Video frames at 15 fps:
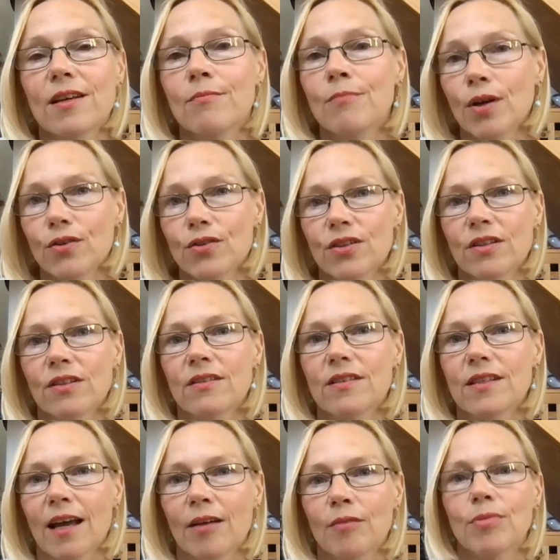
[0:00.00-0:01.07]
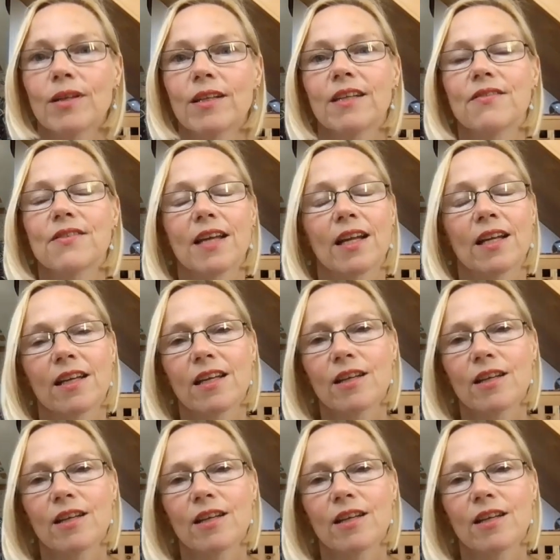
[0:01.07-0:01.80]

emotions, and beliefs can